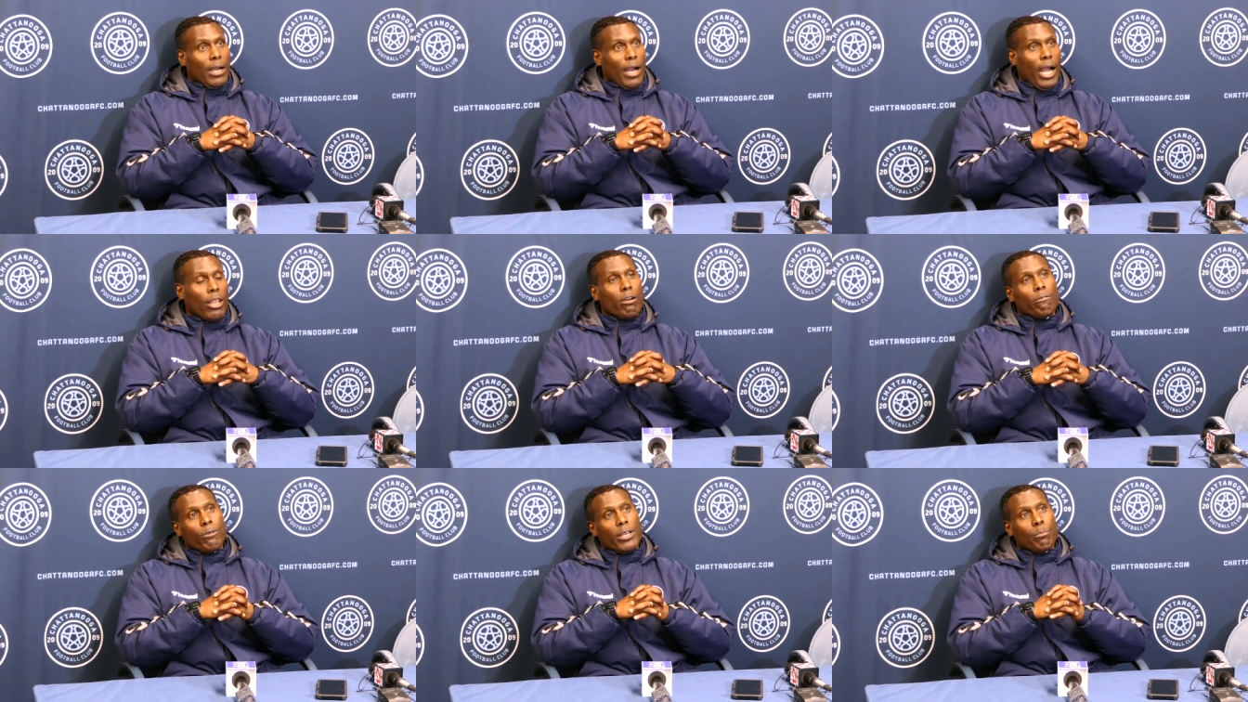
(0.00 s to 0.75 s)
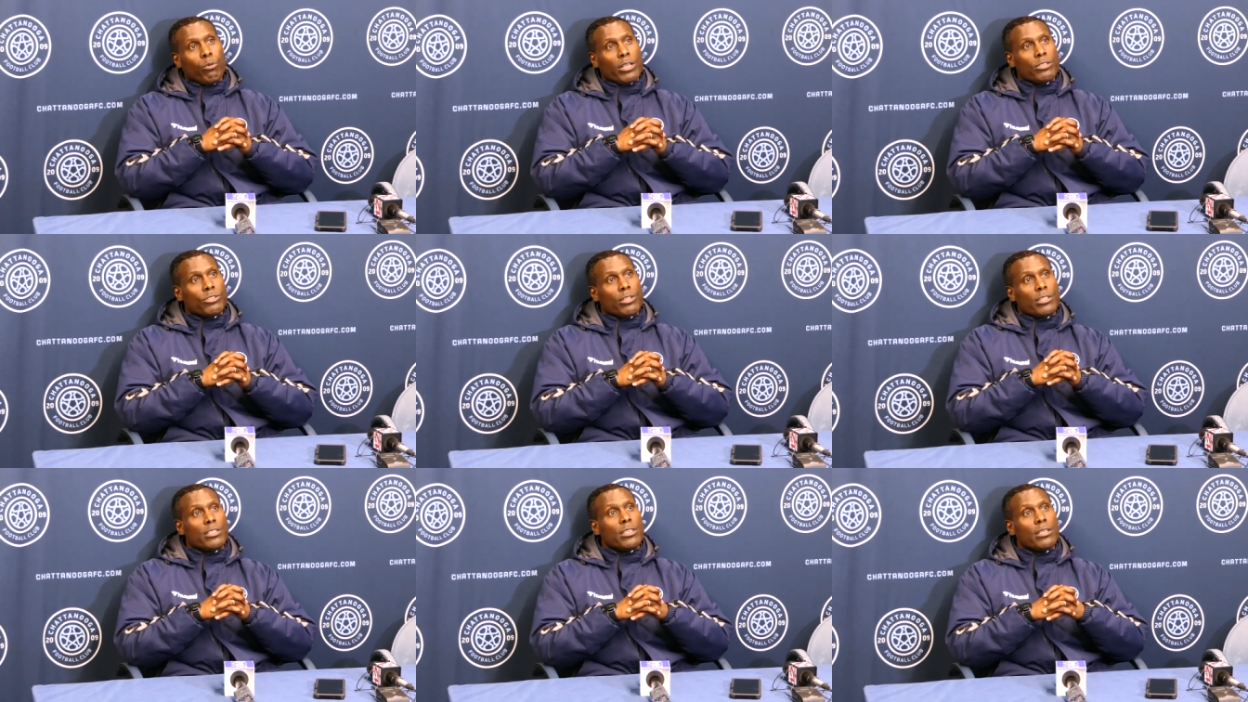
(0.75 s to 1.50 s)
I love what he brings to
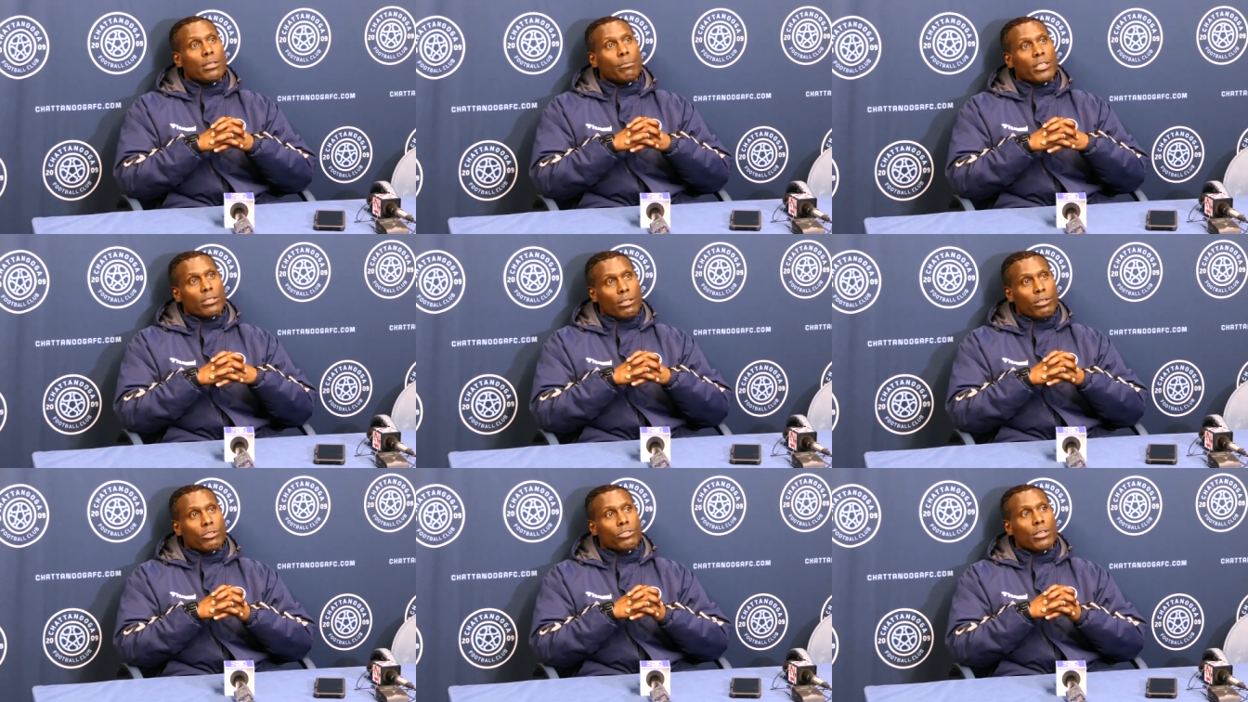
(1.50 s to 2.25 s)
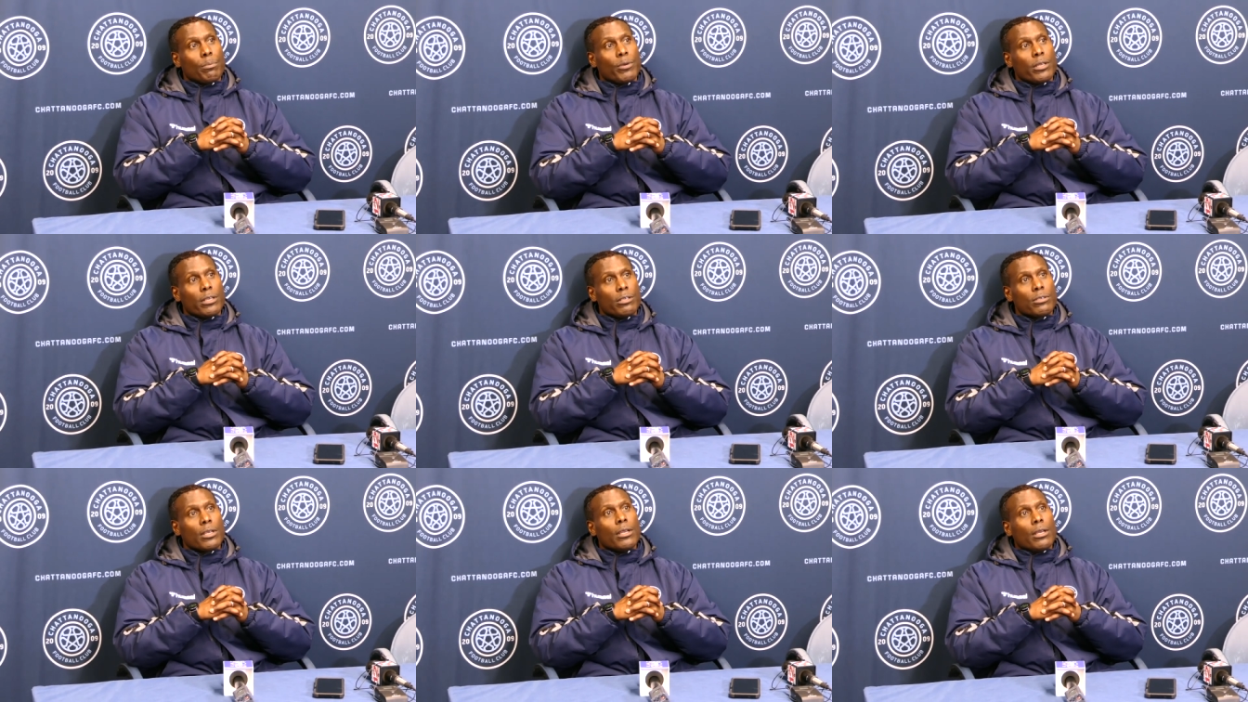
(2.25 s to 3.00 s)
the team and his leadership and
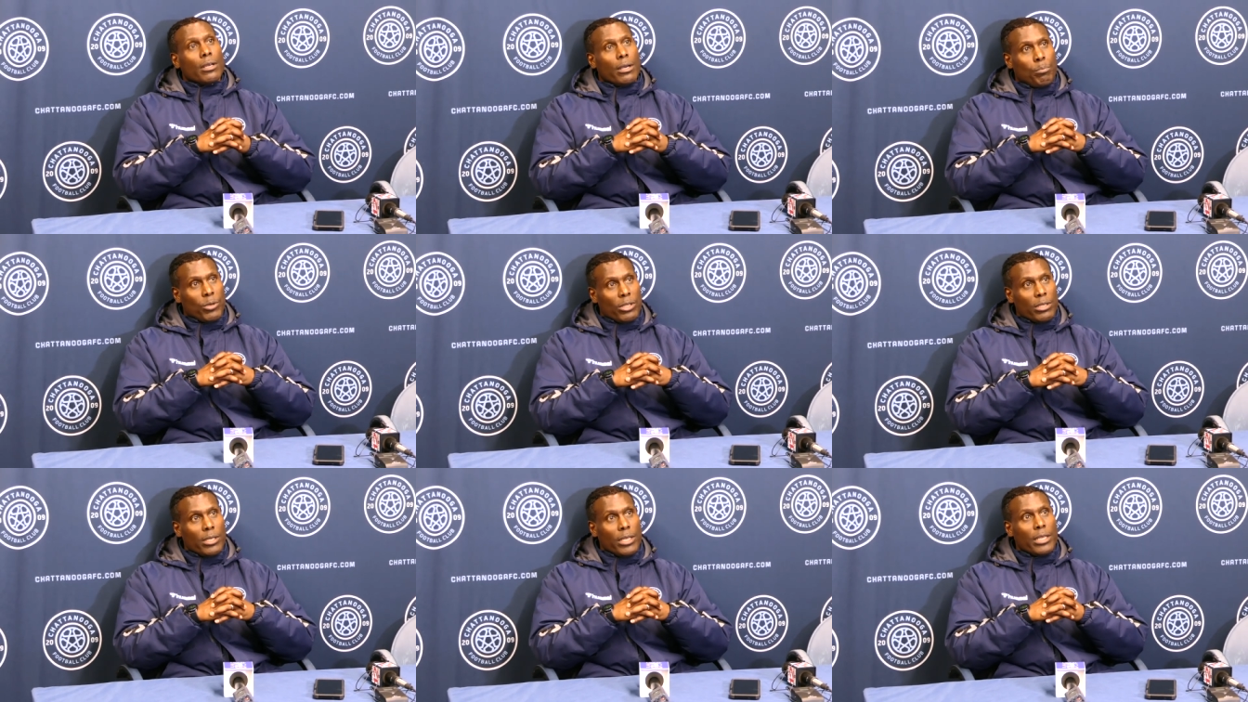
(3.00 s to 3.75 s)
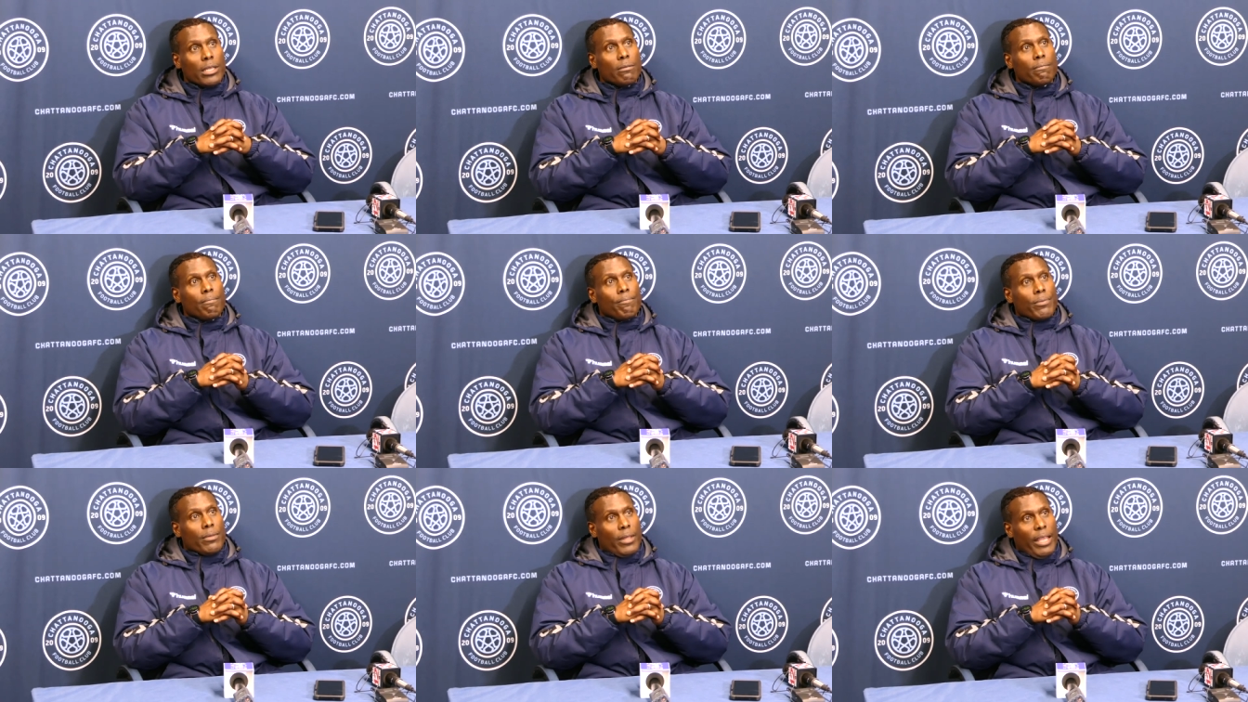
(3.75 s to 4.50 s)
his ability, and
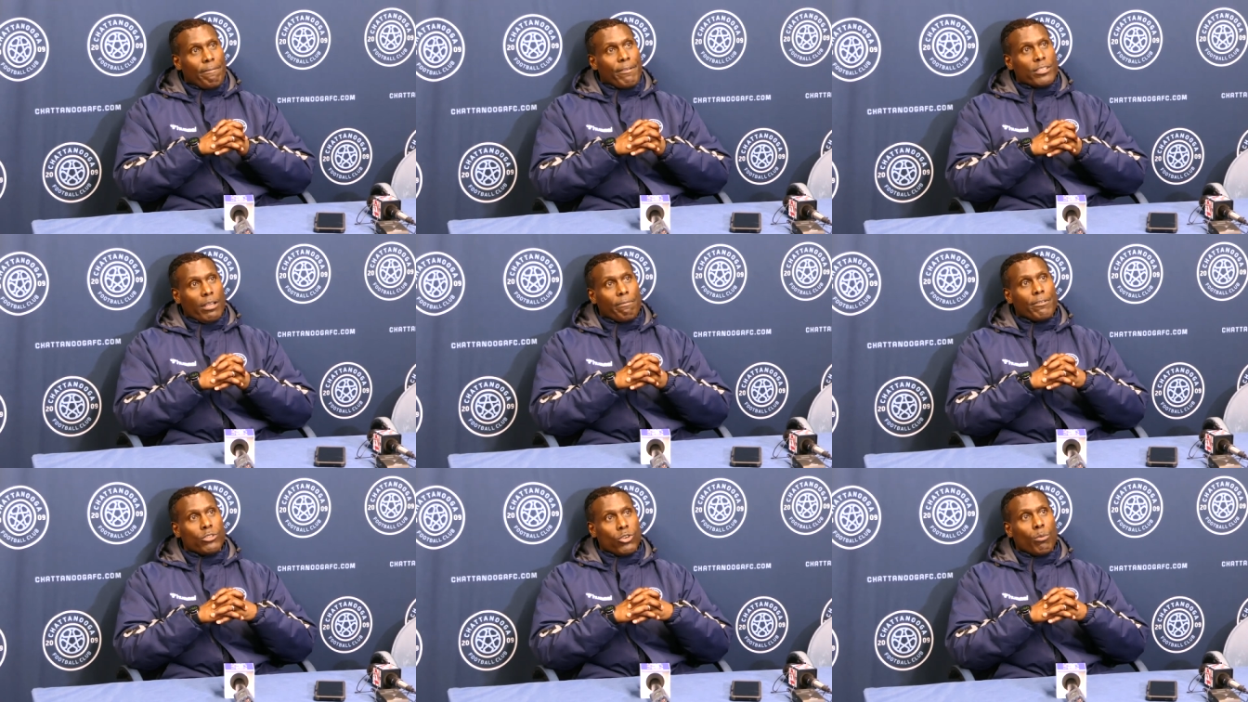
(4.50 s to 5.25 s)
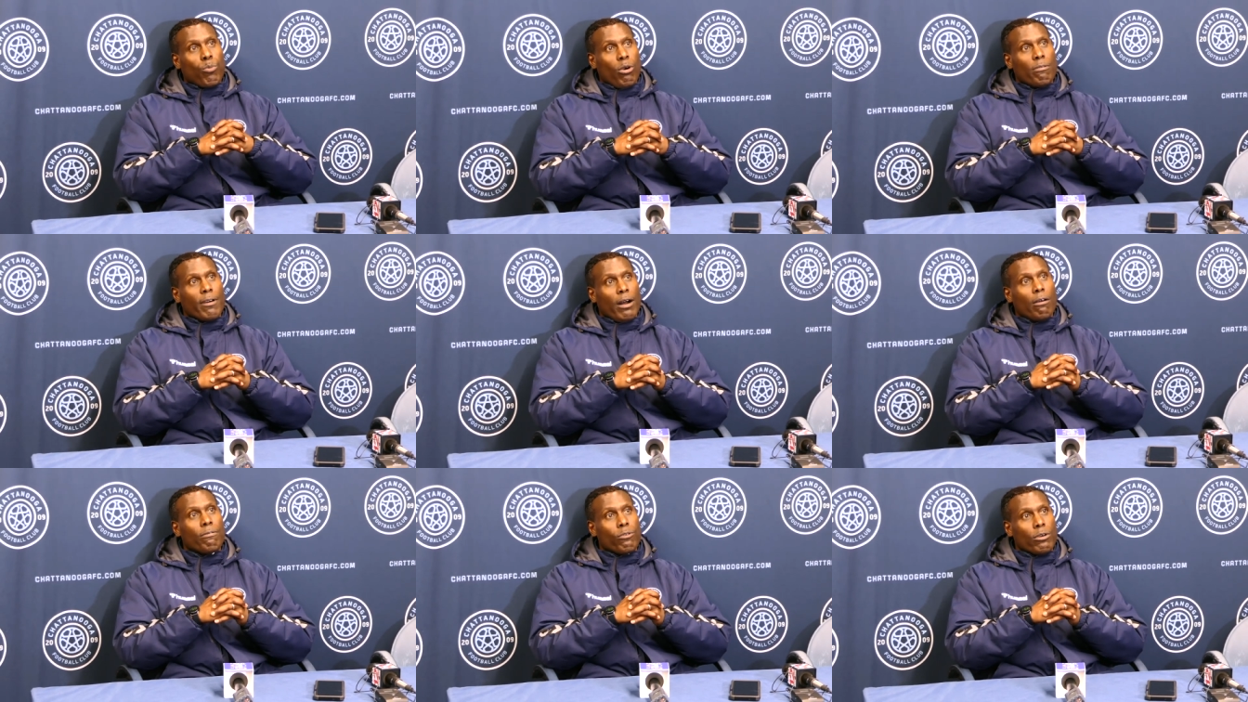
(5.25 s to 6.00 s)
he fits our physical
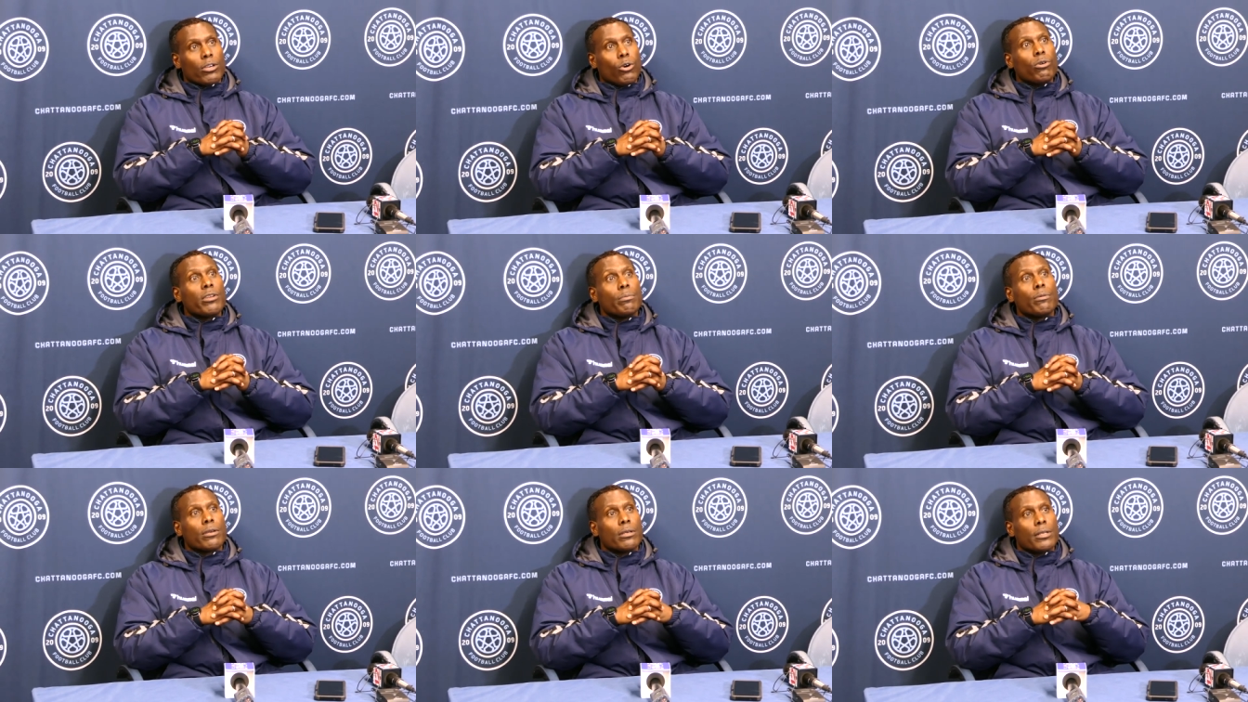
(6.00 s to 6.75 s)
profile for a goalkeeper.